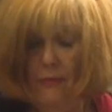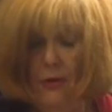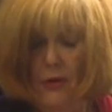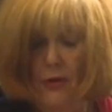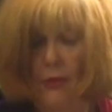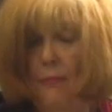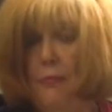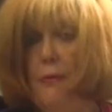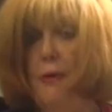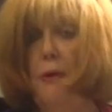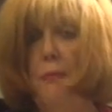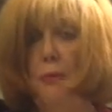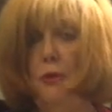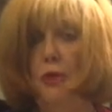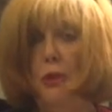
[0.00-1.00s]
you know,
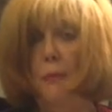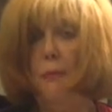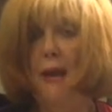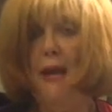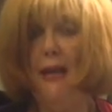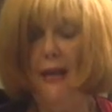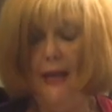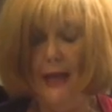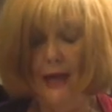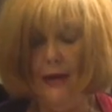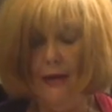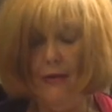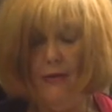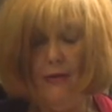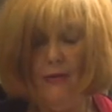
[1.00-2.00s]
push it back
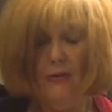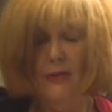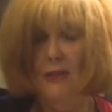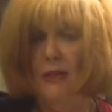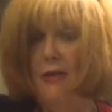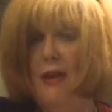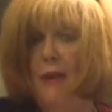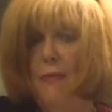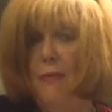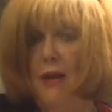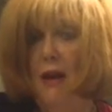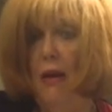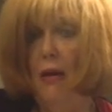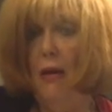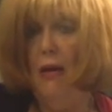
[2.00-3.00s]
again. So there we
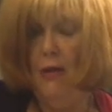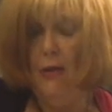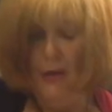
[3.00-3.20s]
are.